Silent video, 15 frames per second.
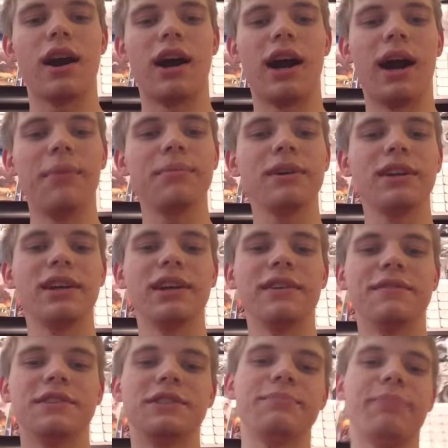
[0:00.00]
I'm gonna give
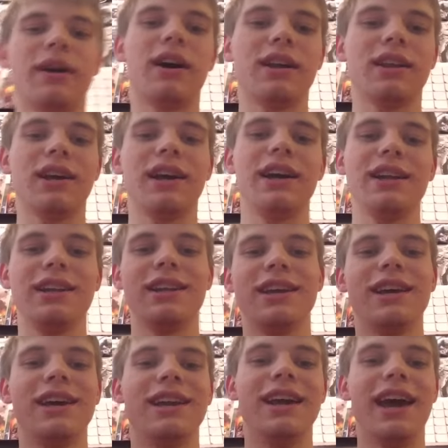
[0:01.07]
Spotlight
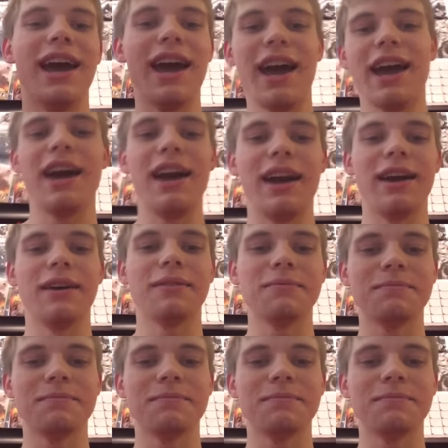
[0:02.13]
an A.